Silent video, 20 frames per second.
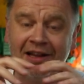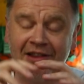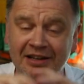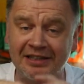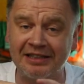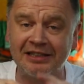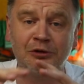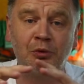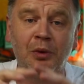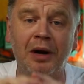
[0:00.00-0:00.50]

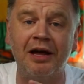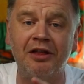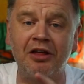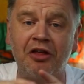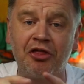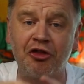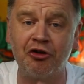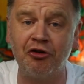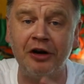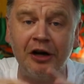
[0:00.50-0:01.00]
This is where
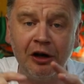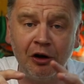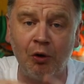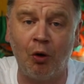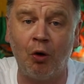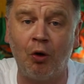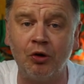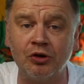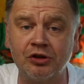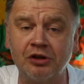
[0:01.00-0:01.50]
the three
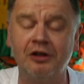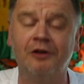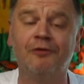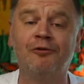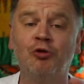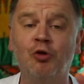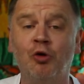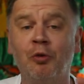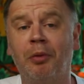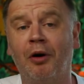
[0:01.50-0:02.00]
laws
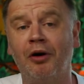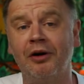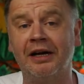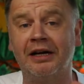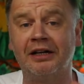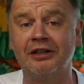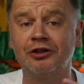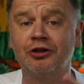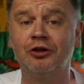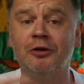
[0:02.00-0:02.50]
of
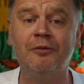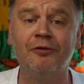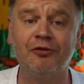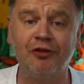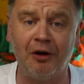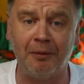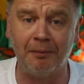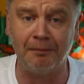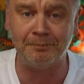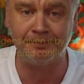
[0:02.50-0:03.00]
robotics come
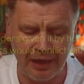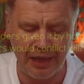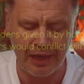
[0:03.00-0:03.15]
from.